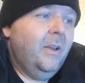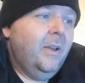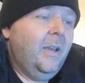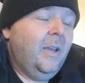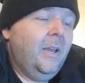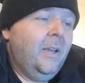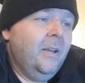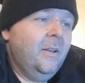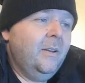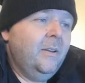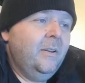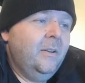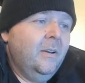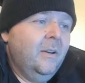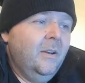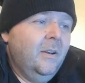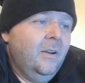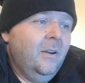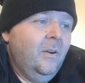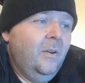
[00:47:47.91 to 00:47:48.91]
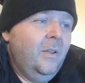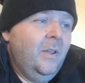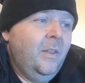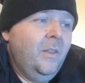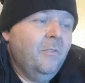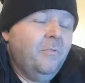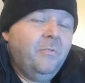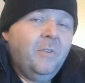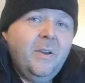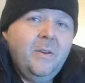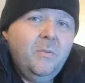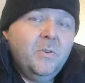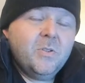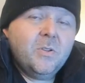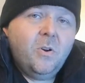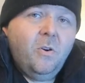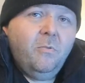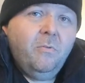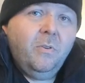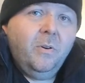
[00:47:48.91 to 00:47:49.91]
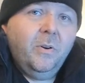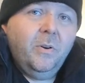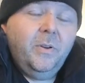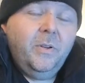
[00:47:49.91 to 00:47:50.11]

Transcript: And, uh, and the fight was over.